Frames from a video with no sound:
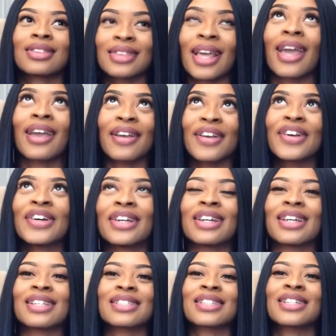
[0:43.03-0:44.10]
thank
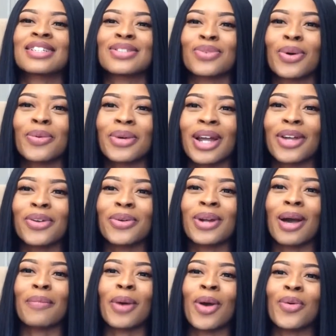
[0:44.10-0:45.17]
goodness because what would I do
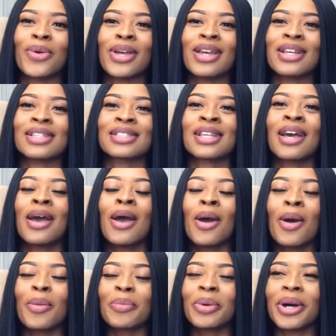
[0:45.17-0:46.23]
without my wigs?
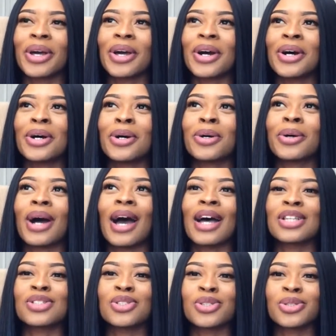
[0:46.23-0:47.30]
But um,
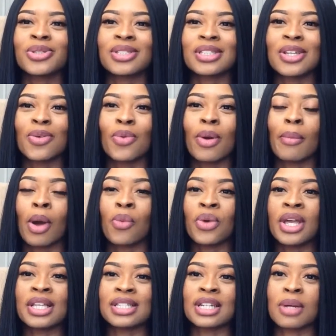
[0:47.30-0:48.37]
I do still wear my
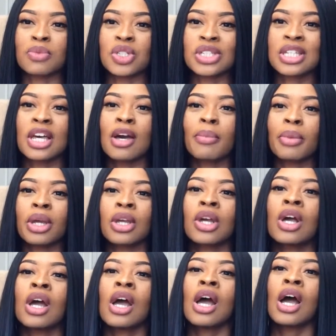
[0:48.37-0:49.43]
wigs and I'm just coming
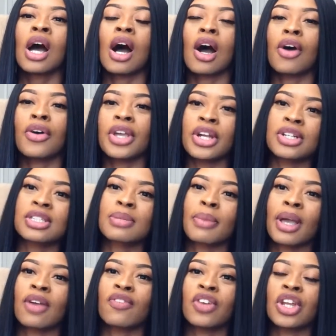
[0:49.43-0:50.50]
on here to
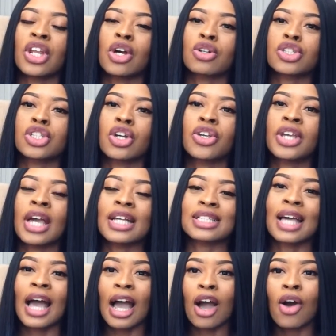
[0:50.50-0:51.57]
make a video to show you guys
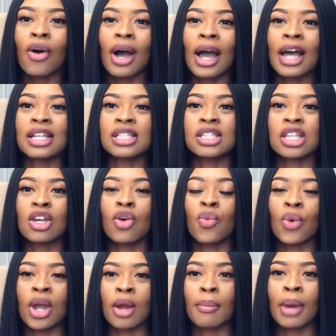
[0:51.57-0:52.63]
how I still
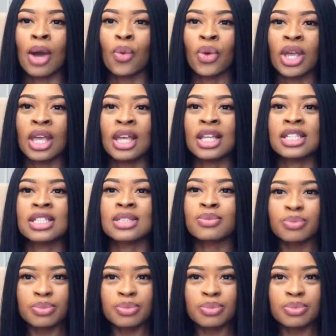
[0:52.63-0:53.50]
wear my wigs